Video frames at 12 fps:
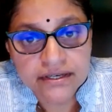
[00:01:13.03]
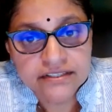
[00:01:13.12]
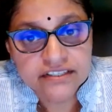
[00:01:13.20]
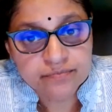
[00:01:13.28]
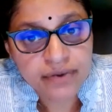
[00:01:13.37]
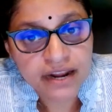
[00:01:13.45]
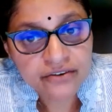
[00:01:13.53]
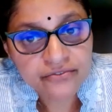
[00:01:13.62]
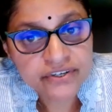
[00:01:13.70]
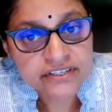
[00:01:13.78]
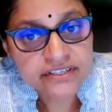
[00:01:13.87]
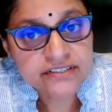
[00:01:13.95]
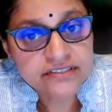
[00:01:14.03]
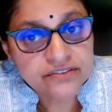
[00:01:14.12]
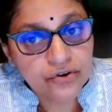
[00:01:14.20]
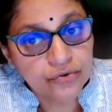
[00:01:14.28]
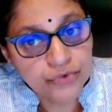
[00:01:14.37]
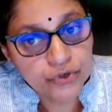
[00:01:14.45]
This black fungus
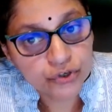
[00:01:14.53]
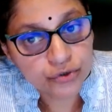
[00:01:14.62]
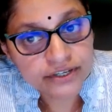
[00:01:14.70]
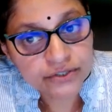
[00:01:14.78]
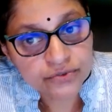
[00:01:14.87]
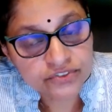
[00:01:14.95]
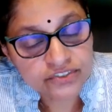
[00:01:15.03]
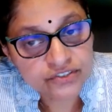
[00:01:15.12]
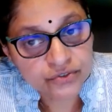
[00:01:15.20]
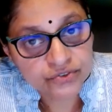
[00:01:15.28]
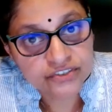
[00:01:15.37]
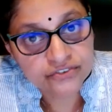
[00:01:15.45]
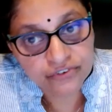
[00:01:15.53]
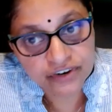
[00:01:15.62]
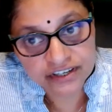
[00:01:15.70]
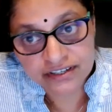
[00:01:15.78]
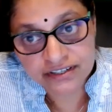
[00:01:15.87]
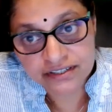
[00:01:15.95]
or mucormycosis causing
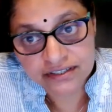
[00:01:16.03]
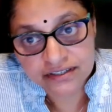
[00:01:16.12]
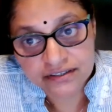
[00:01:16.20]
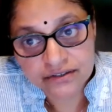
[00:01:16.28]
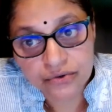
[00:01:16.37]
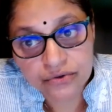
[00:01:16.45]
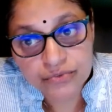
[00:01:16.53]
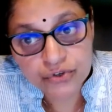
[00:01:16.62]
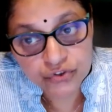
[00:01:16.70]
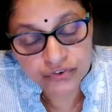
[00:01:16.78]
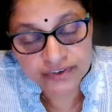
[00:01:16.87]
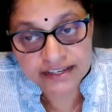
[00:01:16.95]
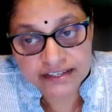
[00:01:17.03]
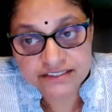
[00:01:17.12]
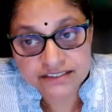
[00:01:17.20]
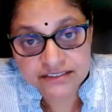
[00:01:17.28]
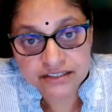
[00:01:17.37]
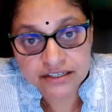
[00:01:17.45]
fungi called
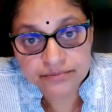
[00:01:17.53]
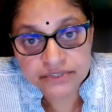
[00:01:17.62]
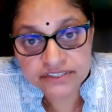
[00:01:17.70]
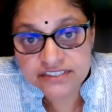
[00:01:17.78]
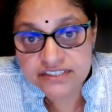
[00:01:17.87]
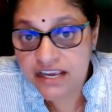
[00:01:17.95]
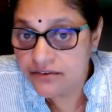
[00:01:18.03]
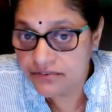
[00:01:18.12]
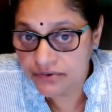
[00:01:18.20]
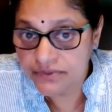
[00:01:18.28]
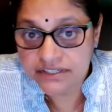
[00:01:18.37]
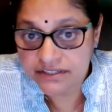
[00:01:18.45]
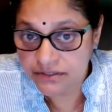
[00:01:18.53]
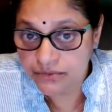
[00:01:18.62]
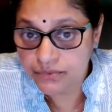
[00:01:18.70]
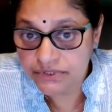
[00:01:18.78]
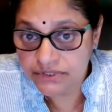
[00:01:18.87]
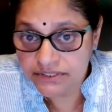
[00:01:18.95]
Mucorales are present everywhere in the
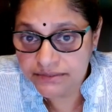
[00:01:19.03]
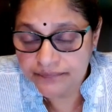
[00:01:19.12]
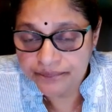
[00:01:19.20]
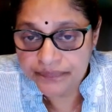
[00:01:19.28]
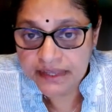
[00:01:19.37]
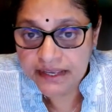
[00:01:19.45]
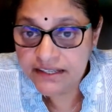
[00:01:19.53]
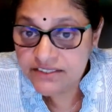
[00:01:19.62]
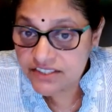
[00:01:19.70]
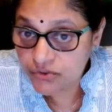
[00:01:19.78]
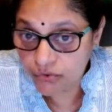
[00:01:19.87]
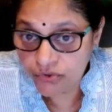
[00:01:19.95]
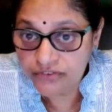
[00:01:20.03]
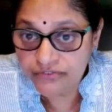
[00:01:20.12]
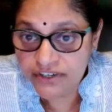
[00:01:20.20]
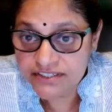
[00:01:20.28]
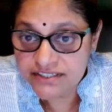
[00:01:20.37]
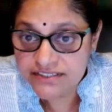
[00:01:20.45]
world. It's a soil
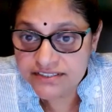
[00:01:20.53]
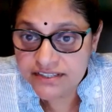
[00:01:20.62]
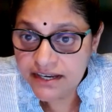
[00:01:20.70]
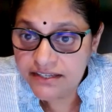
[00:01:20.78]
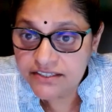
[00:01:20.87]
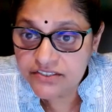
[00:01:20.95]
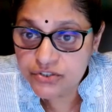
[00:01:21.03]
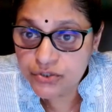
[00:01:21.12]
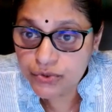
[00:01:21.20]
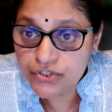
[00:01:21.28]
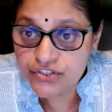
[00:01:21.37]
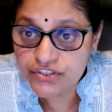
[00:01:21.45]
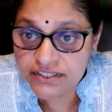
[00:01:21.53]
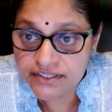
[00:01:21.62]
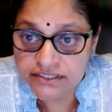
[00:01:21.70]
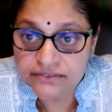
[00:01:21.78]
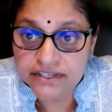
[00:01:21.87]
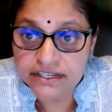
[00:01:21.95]
fungus and is known to
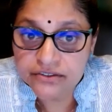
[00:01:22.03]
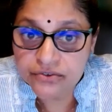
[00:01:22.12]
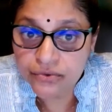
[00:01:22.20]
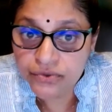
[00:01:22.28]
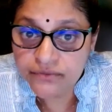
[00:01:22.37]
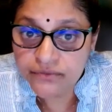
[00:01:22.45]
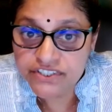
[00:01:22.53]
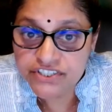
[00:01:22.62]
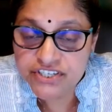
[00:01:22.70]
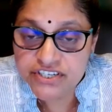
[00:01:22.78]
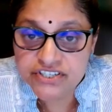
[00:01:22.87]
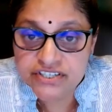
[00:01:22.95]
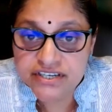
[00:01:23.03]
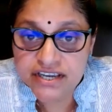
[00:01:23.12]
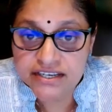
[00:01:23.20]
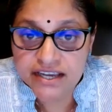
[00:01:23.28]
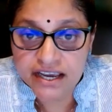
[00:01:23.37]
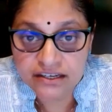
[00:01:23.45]
thrive in rotting vegetation
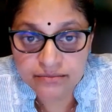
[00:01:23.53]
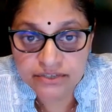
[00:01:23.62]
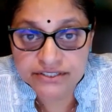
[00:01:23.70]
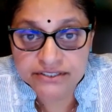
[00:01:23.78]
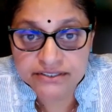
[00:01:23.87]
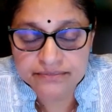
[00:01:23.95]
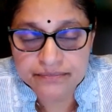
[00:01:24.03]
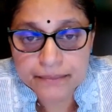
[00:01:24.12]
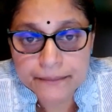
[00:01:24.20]
and animal dung.